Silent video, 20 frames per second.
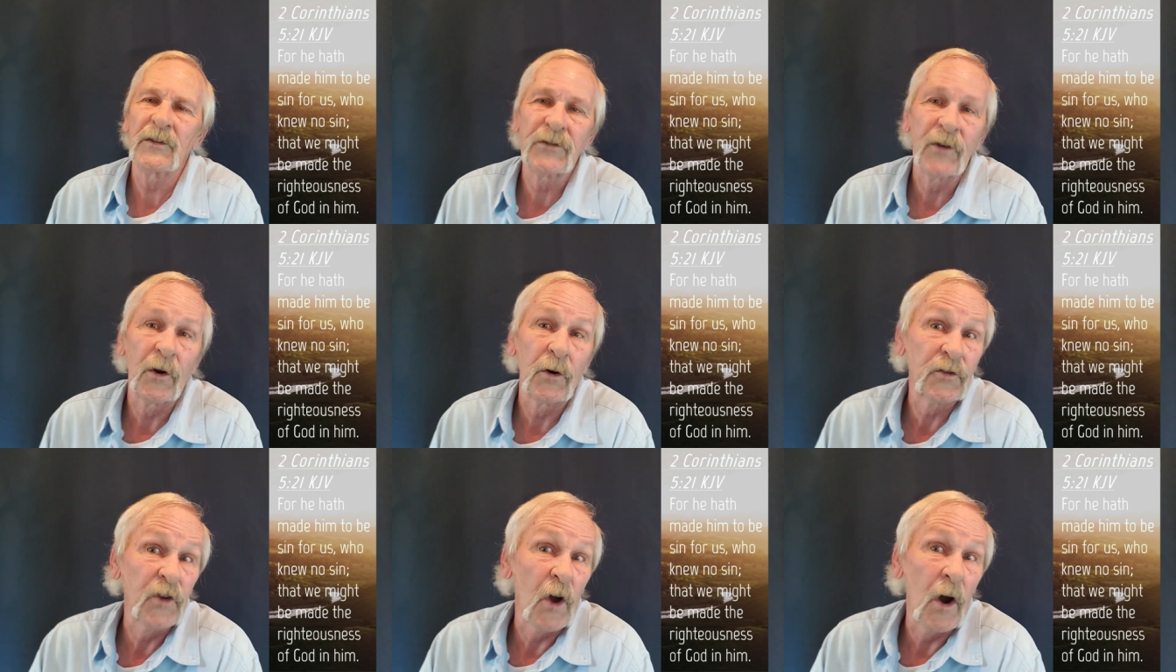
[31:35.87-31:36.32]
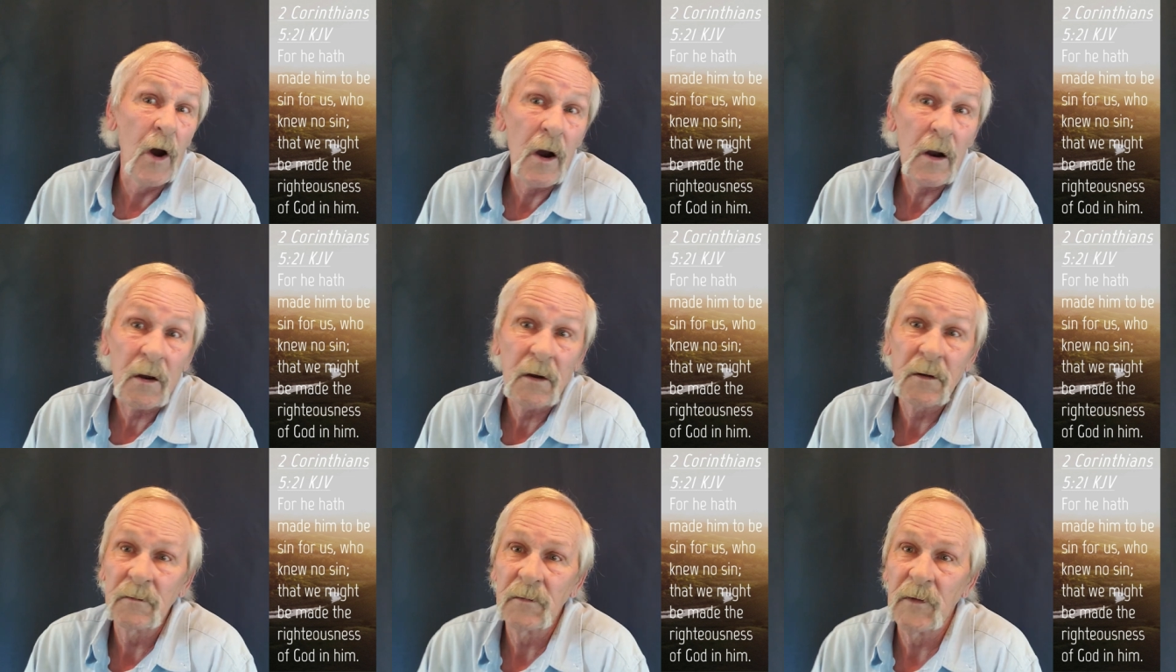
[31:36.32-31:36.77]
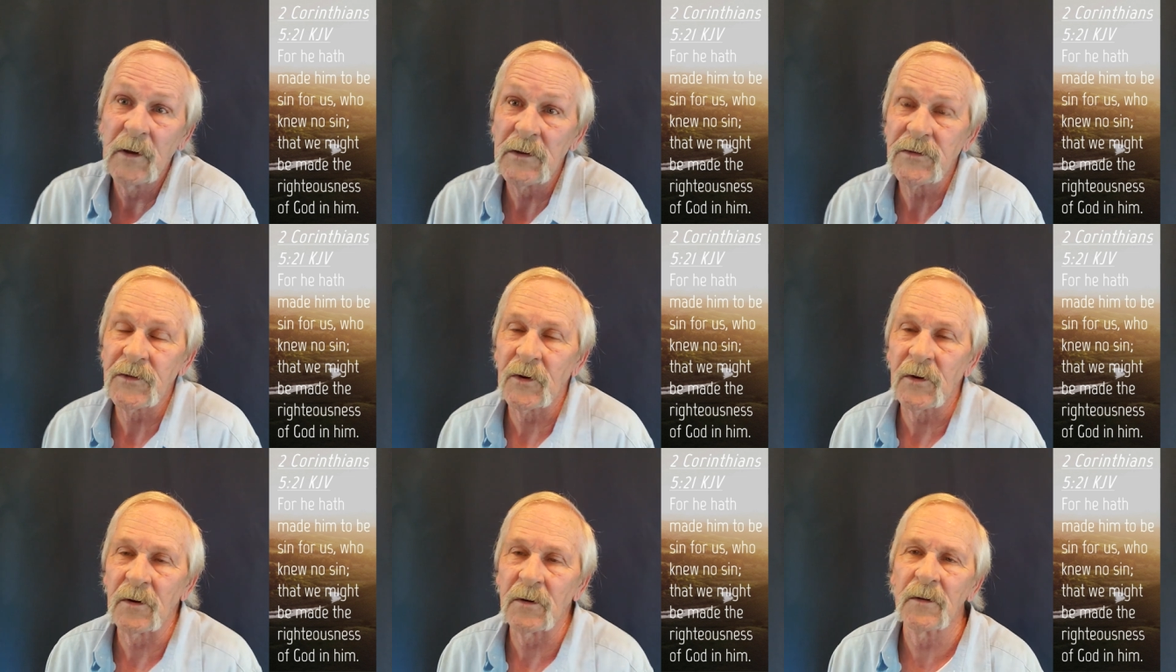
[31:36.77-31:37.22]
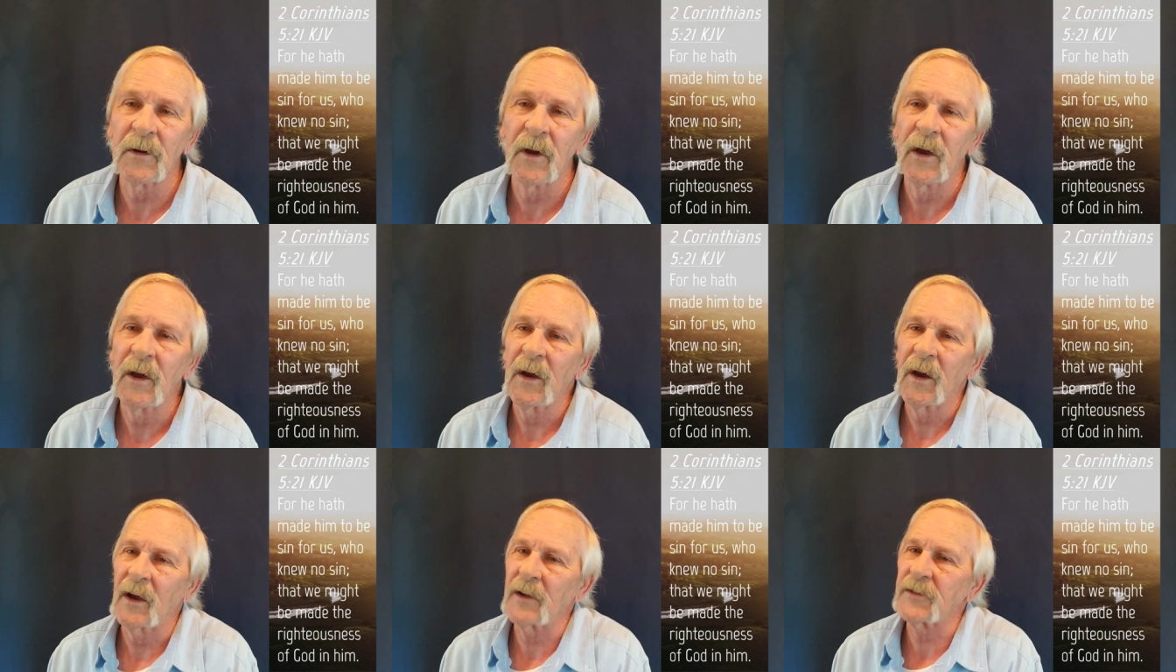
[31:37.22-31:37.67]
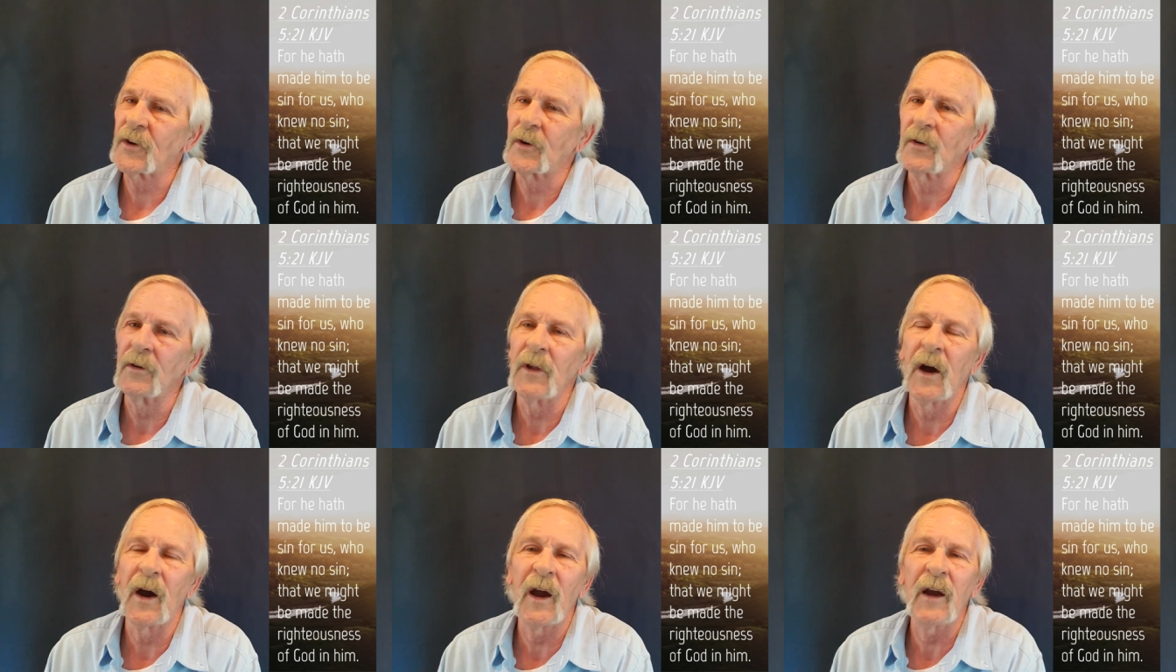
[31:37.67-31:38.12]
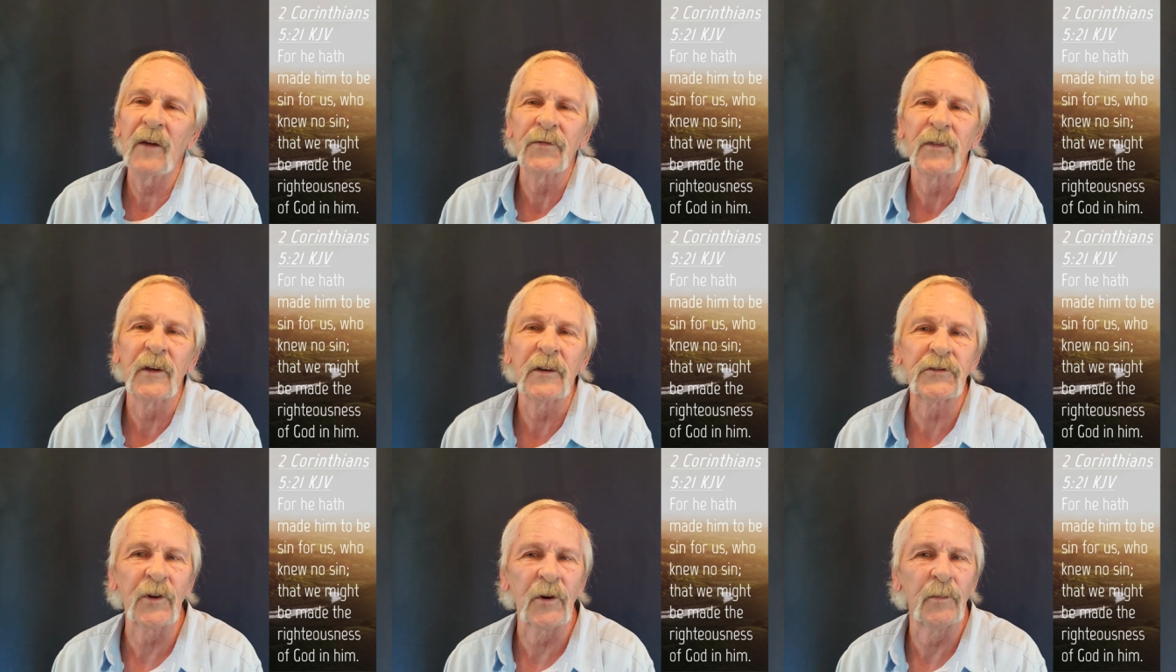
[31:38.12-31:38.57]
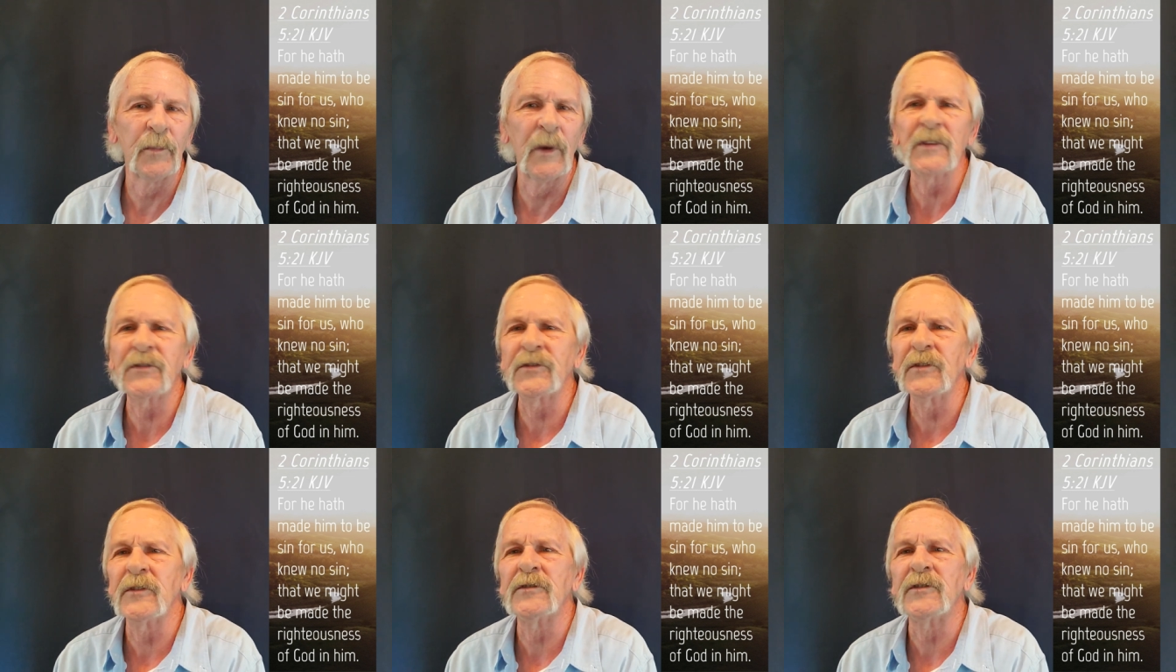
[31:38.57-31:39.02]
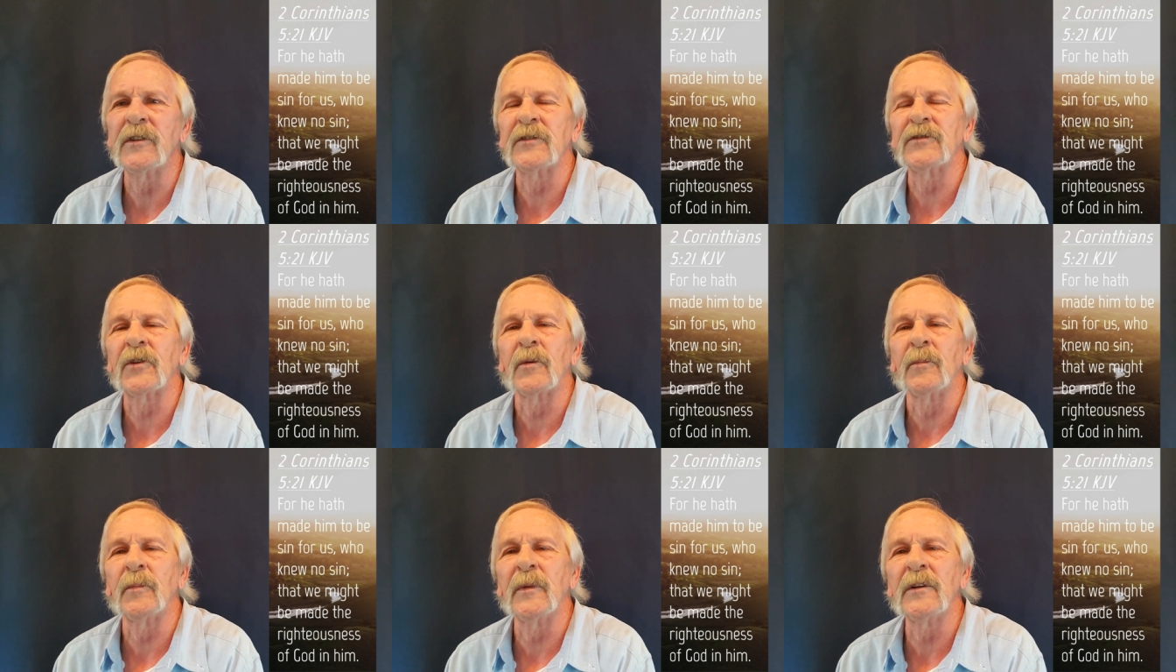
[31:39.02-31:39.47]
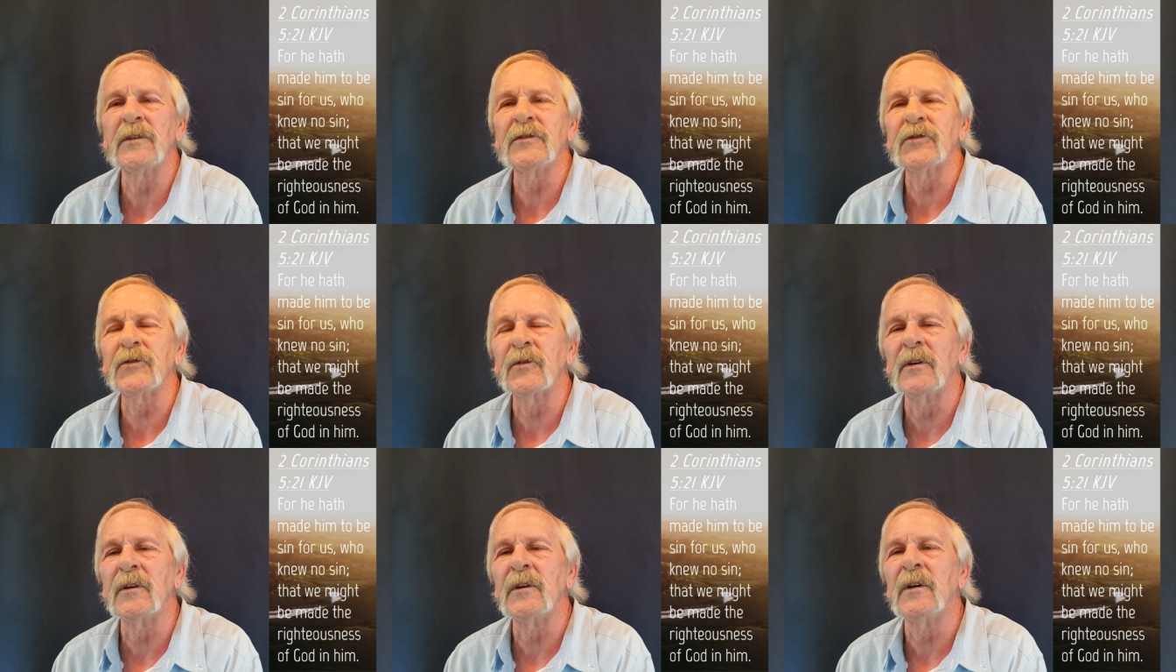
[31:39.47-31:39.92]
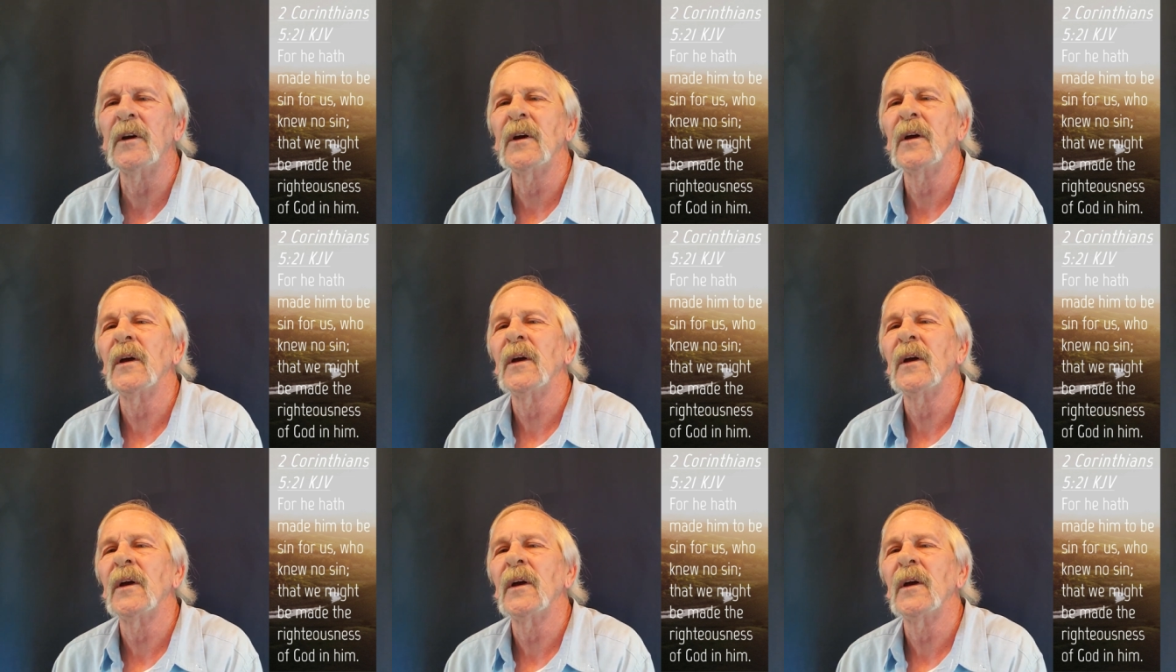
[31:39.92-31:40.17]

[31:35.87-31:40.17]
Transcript: our talk. That's our life. That's our message. That's our ministry.